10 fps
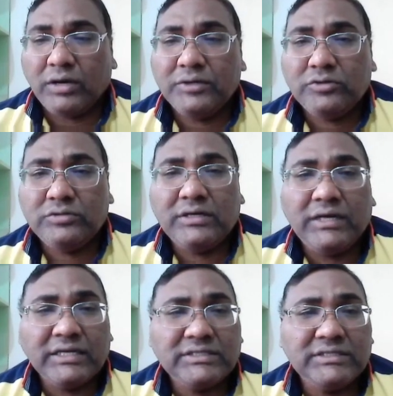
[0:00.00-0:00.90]
coming to the
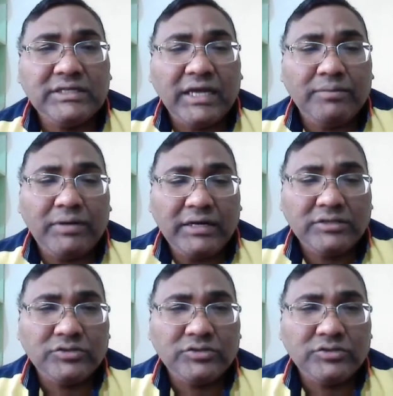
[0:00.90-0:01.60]
next tab, right?